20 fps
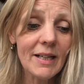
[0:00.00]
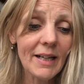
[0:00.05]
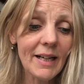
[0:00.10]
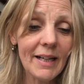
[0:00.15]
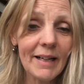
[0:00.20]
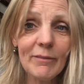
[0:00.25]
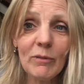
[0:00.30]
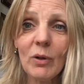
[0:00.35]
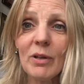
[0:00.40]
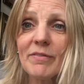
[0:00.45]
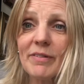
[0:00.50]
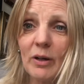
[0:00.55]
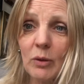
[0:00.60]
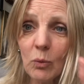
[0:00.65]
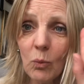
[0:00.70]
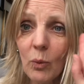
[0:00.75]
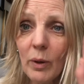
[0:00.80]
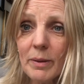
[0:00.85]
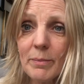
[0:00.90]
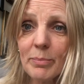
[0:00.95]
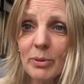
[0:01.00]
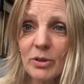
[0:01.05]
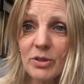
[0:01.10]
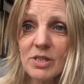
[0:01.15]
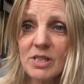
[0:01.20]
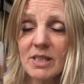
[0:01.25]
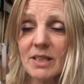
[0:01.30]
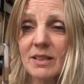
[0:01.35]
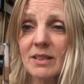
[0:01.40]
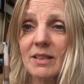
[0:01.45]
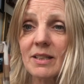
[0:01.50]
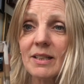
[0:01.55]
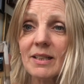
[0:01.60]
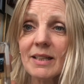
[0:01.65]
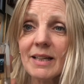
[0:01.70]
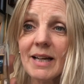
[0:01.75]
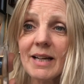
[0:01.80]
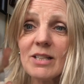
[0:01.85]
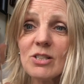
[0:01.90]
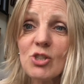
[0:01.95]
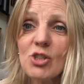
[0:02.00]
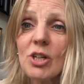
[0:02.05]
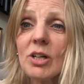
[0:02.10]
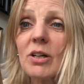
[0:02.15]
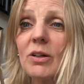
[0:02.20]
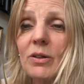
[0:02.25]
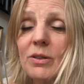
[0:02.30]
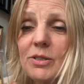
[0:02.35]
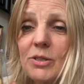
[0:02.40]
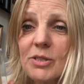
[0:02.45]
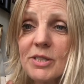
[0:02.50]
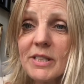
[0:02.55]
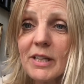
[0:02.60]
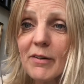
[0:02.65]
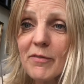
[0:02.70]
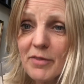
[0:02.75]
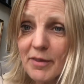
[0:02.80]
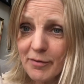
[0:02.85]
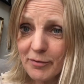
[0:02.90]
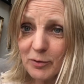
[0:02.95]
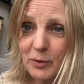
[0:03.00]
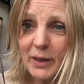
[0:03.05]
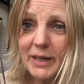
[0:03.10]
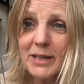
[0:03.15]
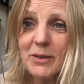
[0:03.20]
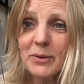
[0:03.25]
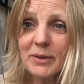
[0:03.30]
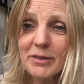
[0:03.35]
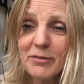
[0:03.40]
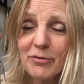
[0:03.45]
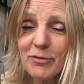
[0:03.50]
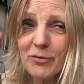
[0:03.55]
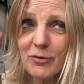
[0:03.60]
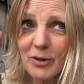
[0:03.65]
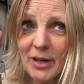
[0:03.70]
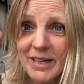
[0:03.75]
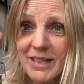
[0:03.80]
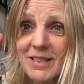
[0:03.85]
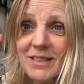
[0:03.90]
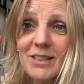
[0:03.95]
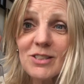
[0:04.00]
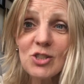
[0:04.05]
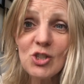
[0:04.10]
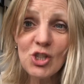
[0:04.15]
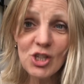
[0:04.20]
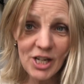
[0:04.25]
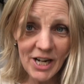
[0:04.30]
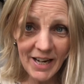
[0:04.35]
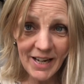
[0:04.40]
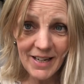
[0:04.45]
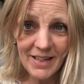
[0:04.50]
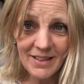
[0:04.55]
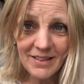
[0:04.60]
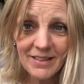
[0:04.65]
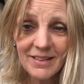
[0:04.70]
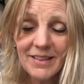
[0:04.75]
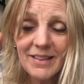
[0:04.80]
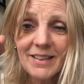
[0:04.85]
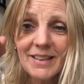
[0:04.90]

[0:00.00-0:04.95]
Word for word: And I've only found one person and she calls herself the fragrant friend Jay.